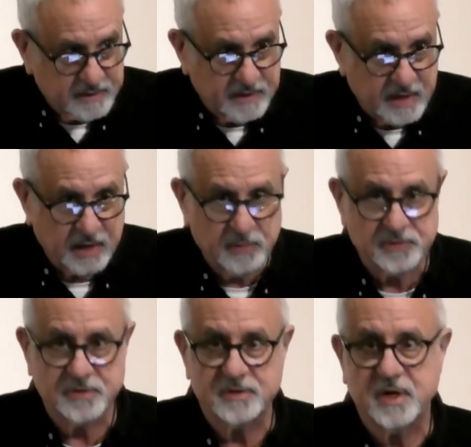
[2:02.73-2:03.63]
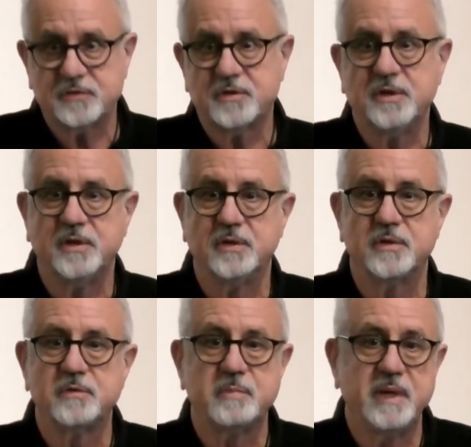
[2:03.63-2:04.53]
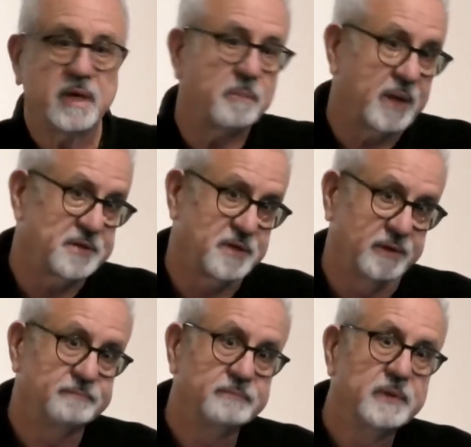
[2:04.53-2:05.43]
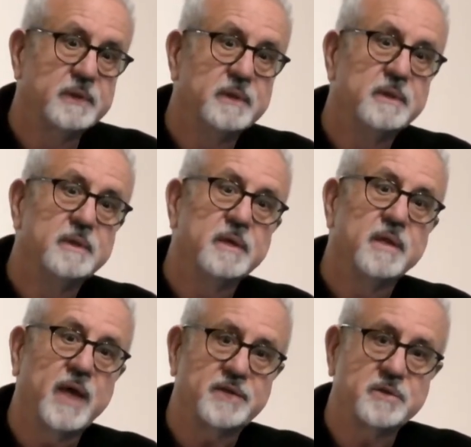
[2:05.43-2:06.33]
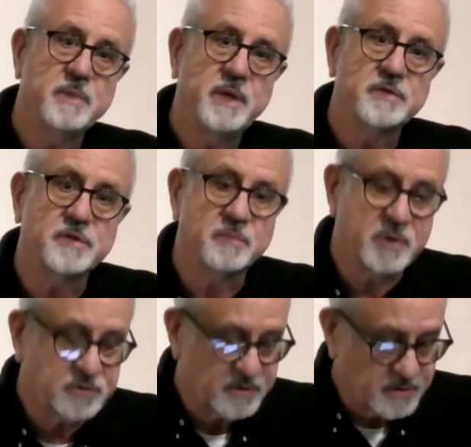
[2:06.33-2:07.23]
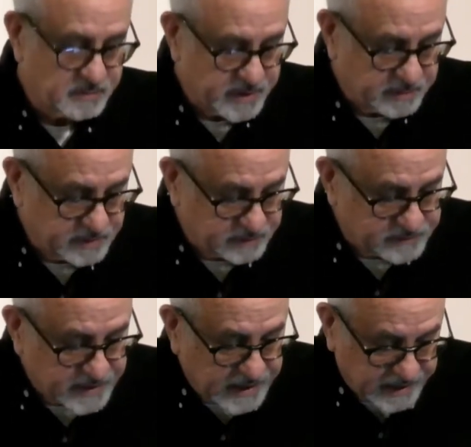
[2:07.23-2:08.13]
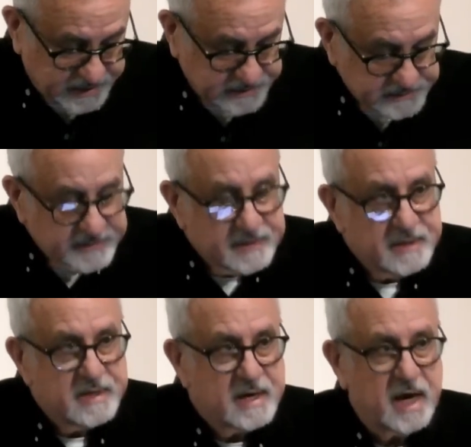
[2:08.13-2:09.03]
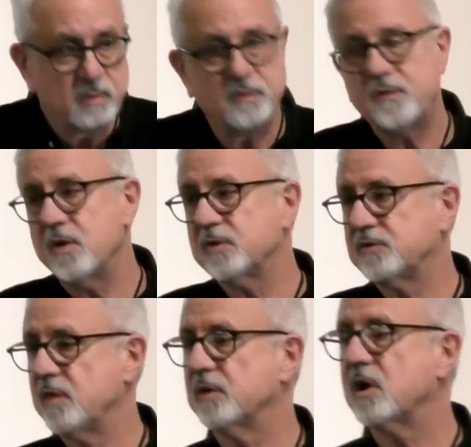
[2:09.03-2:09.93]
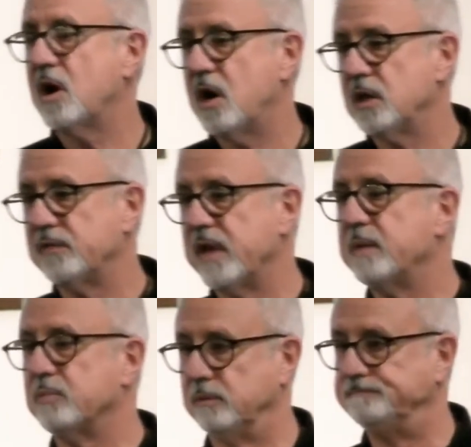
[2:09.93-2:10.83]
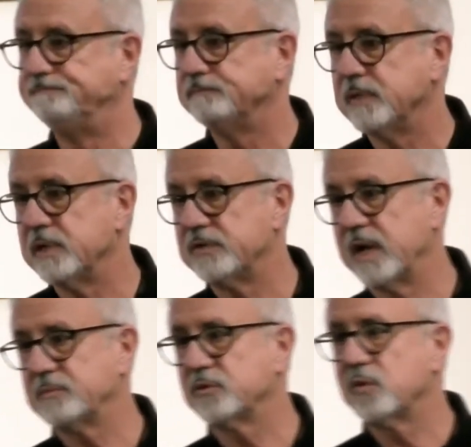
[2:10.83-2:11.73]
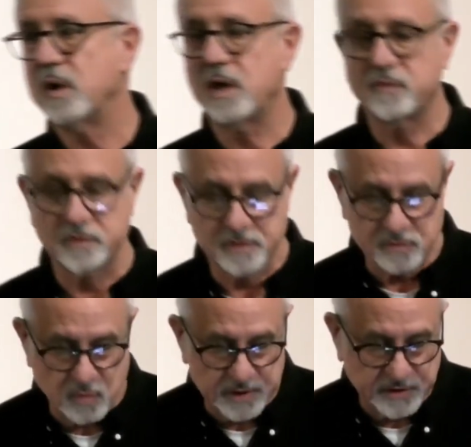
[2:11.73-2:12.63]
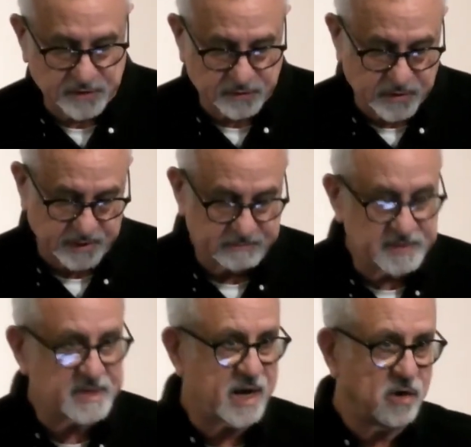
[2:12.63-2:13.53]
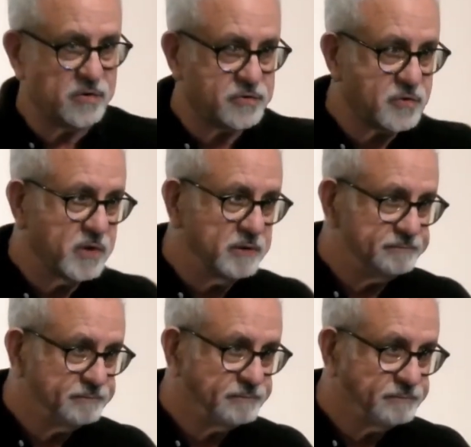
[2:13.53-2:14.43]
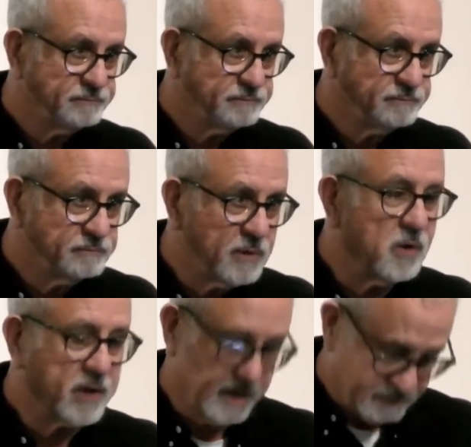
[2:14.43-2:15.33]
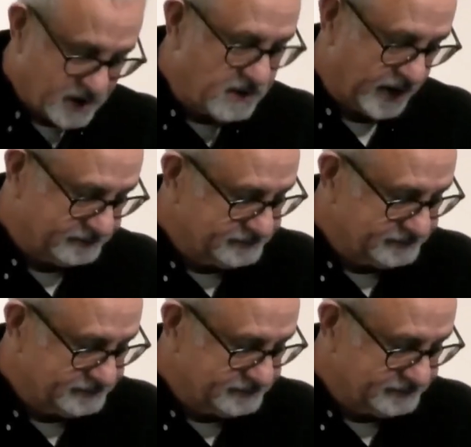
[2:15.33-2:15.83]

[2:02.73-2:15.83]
I would suggest to you, is being a blessing. That to me is the mission of the people of God. And we'll focus on the call of Abram in chapter 12, verses 1 to 3. Is that on the screen? Okay, all right.